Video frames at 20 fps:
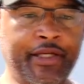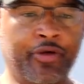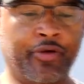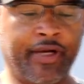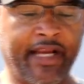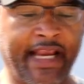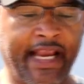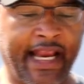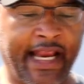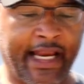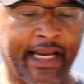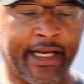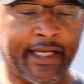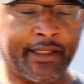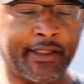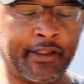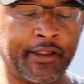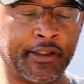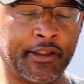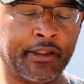in your
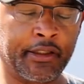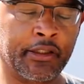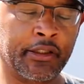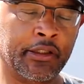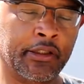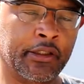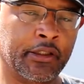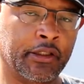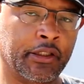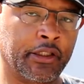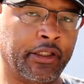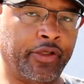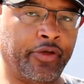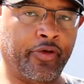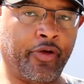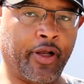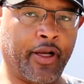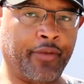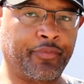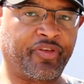hand, you
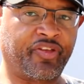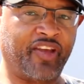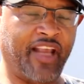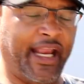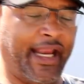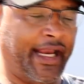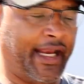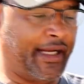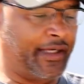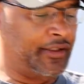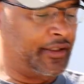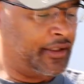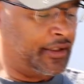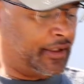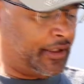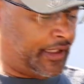know what I'm saying?